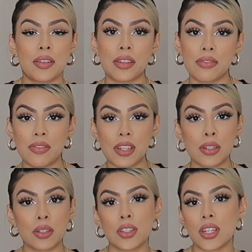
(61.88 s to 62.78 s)
how they
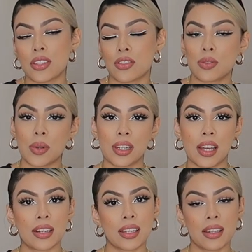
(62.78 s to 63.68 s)
feel, you guys just want to
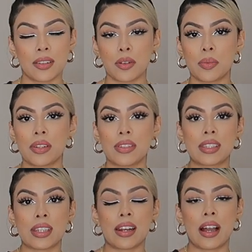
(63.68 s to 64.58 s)
kind of get a little bit of
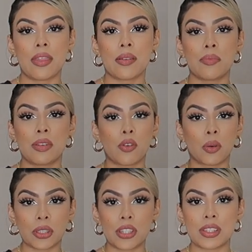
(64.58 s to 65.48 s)
insight on them
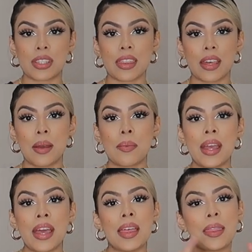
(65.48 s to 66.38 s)
before purchasing them,
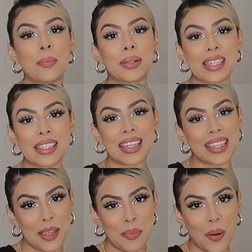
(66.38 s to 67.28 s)
then please
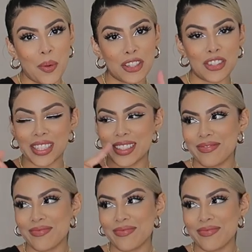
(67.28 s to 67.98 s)
keep on watching.